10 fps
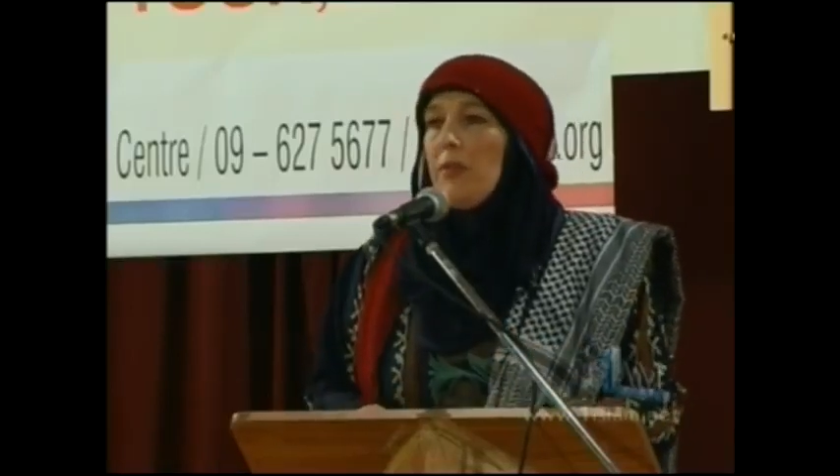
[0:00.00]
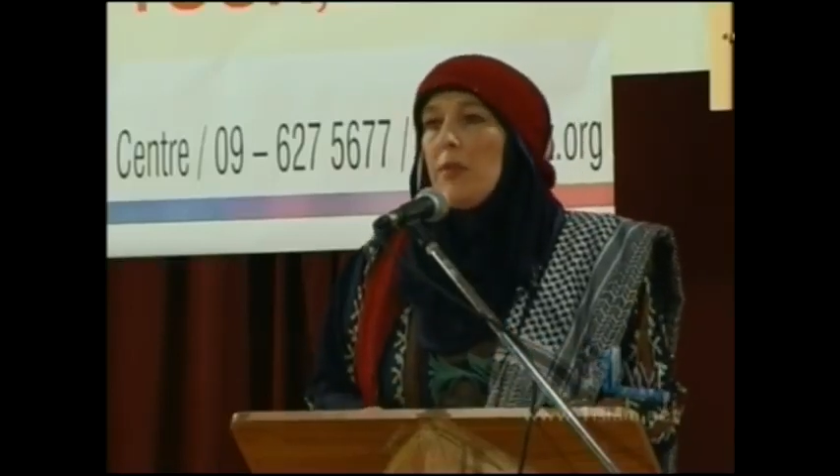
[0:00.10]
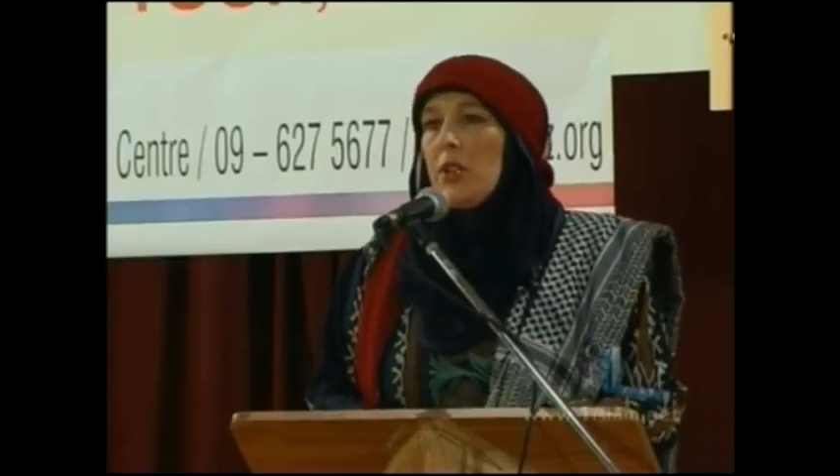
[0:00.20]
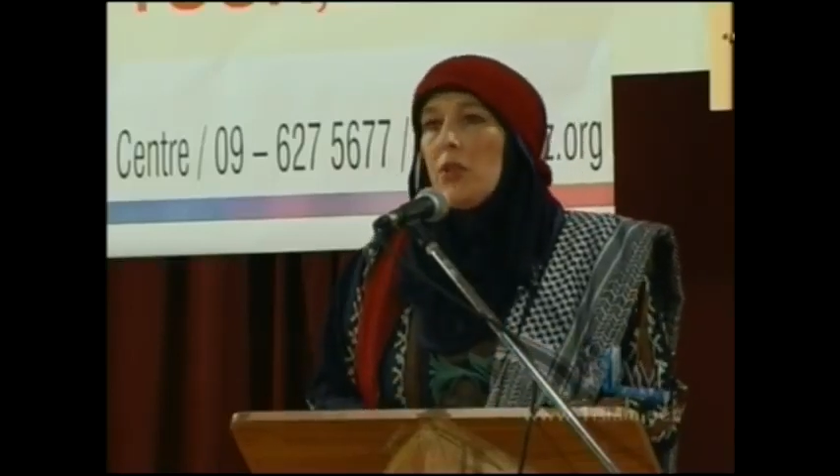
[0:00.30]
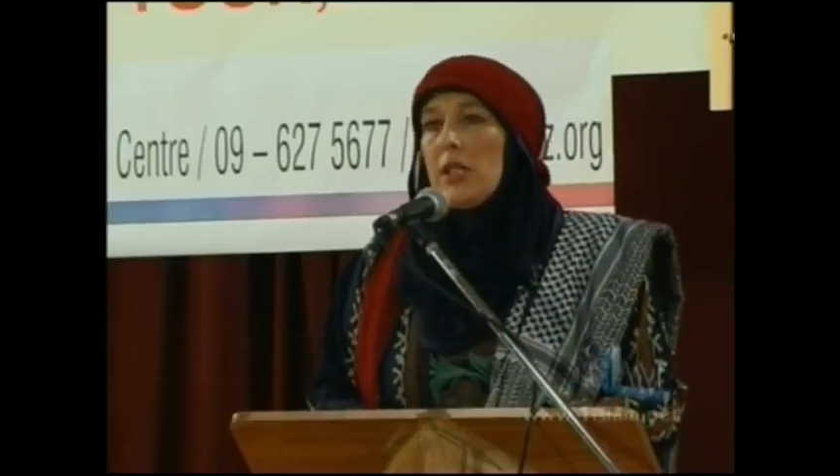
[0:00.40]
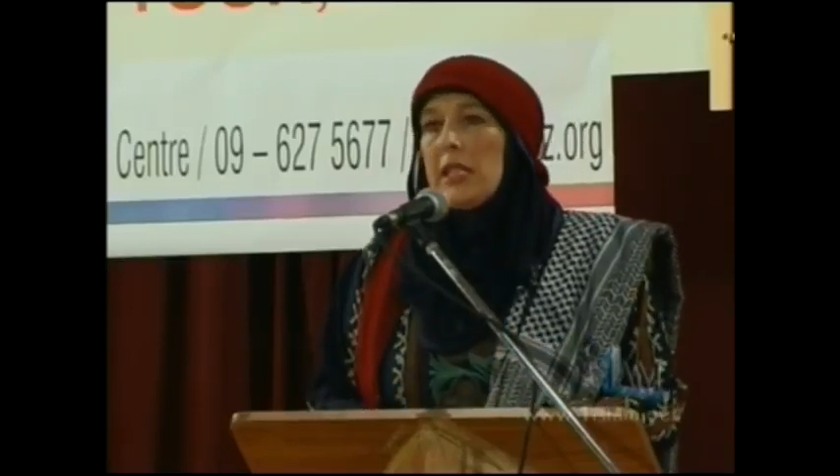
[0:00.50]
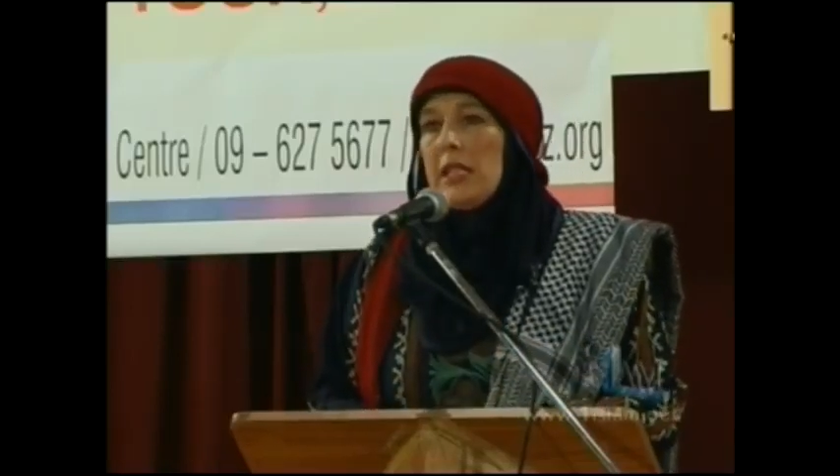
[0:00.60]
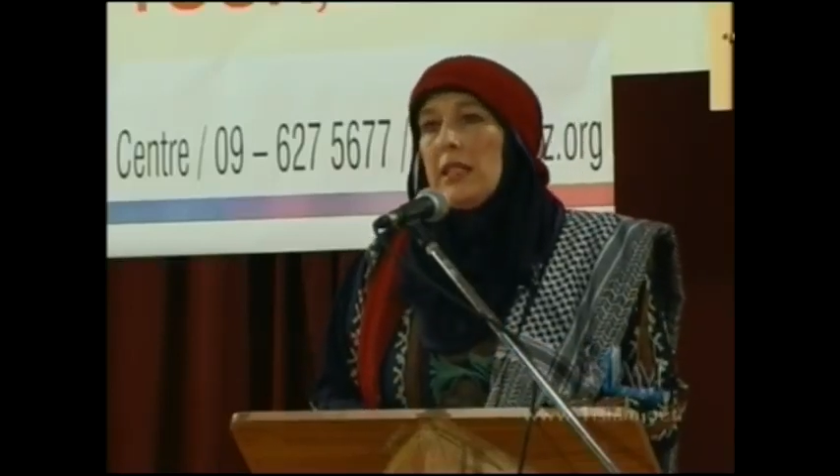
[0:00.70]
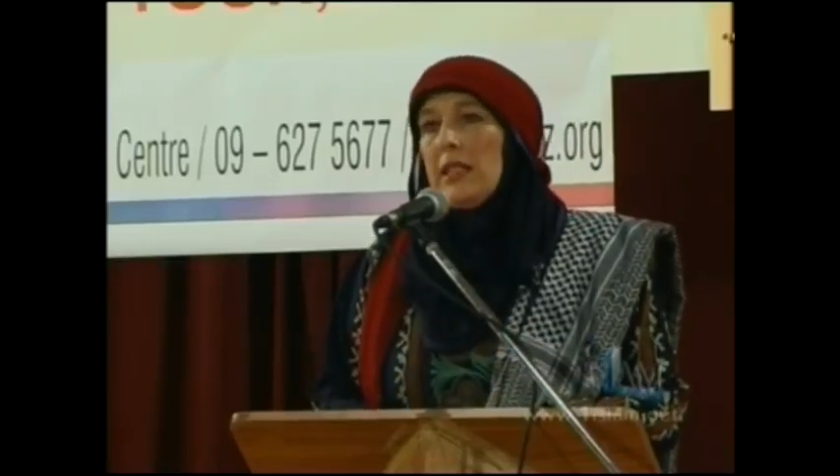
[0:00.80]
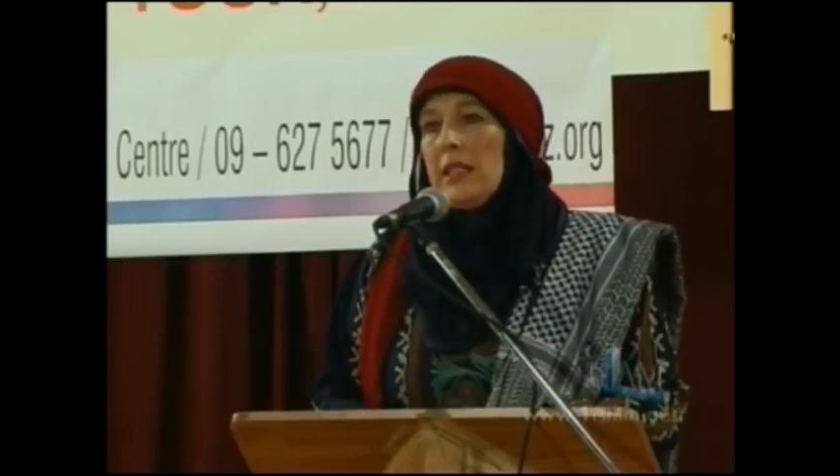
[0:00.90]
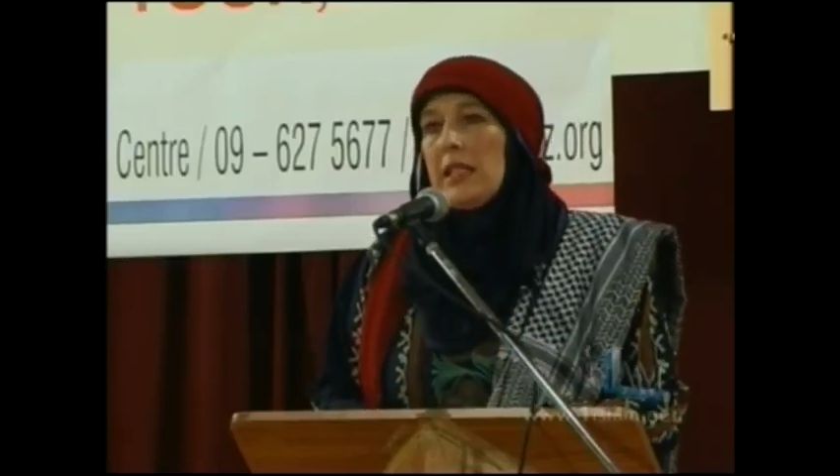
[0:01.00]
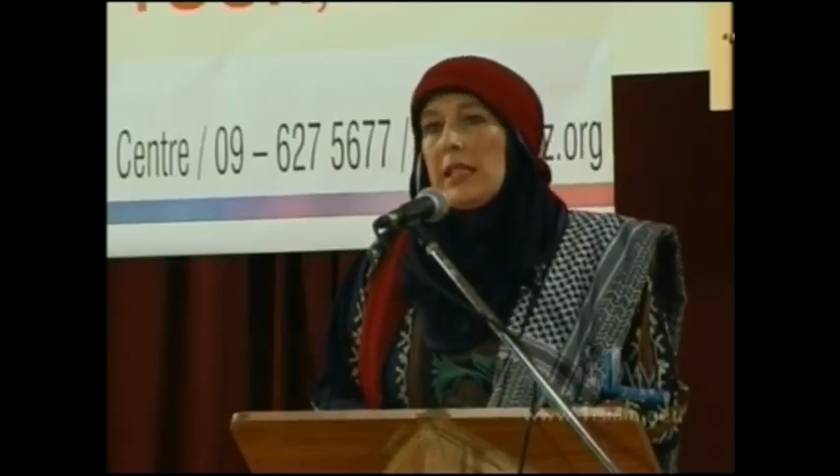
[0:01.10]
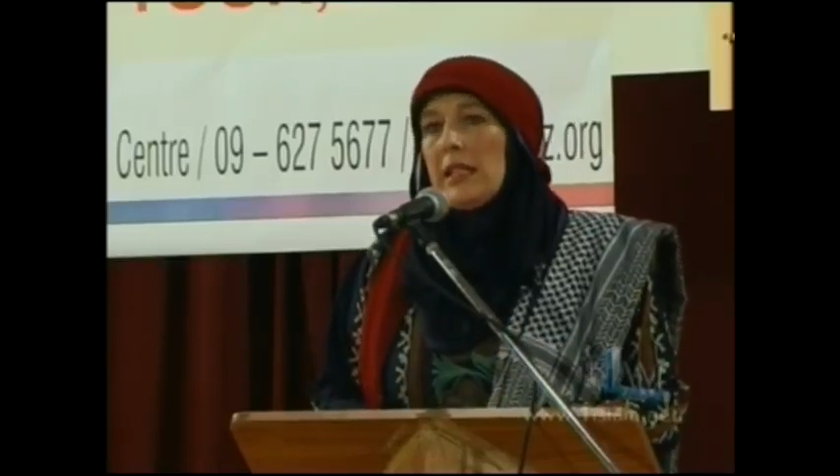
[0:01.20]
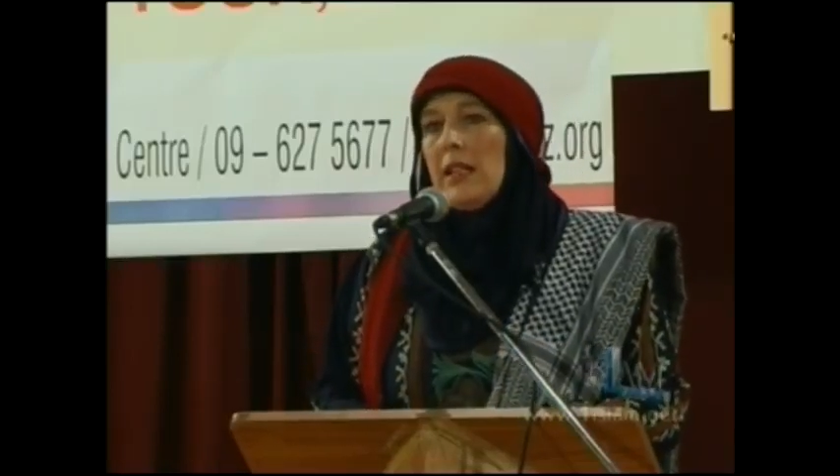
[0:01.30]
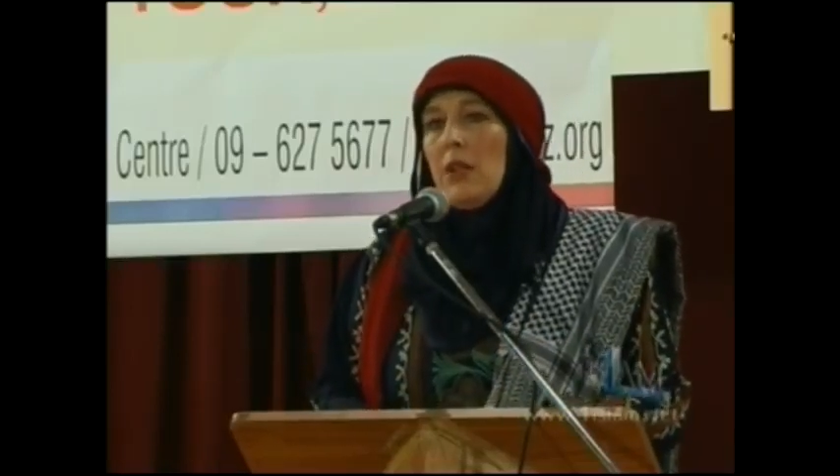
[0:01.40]
me from the
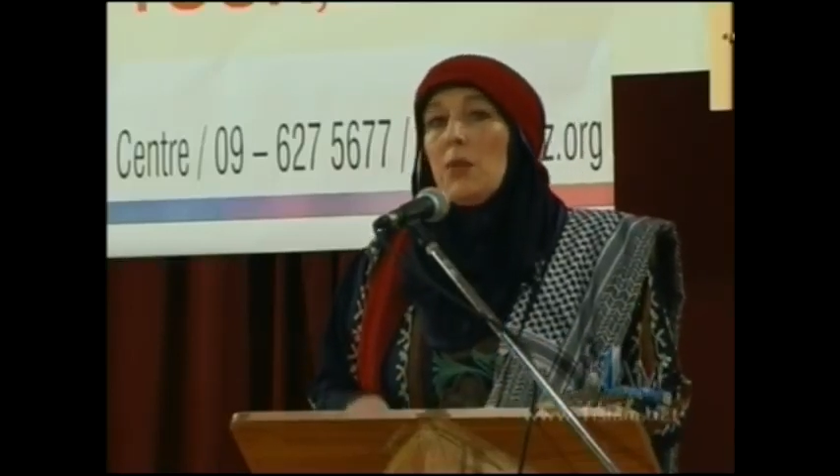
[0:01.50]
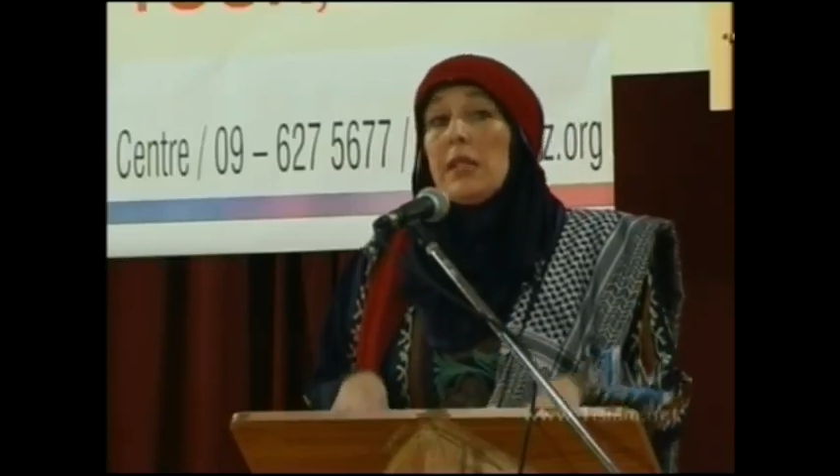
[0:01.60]
Christians?